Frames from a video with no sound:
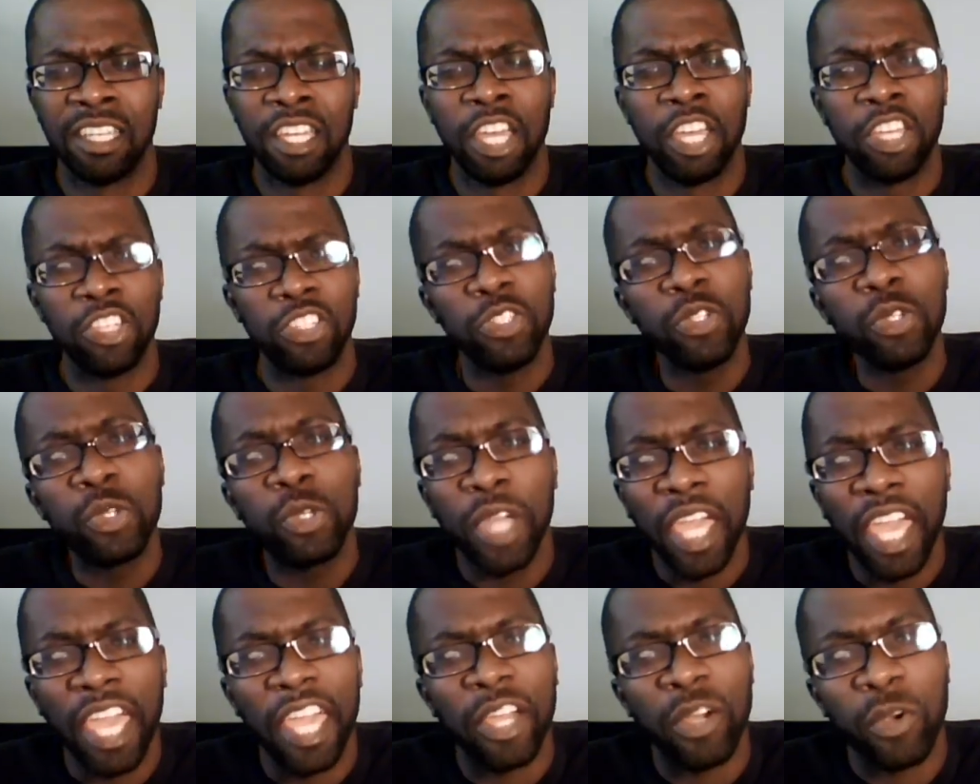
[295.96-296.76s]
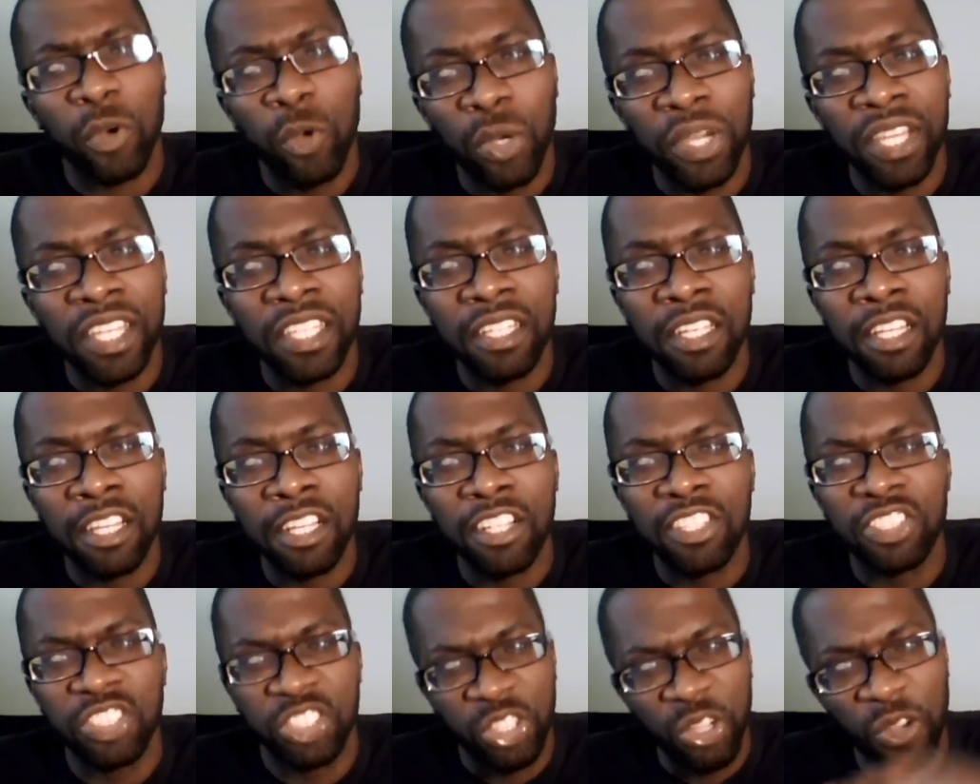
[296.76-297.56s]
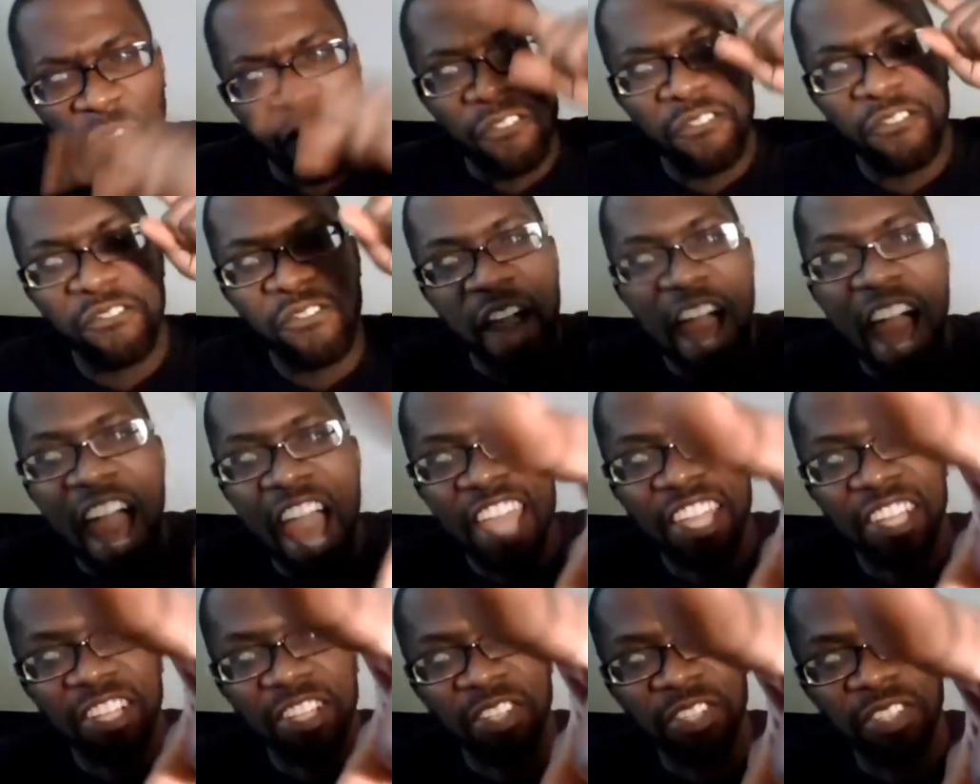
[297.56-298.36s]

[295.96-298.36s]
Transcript: You can't quit because you're fired.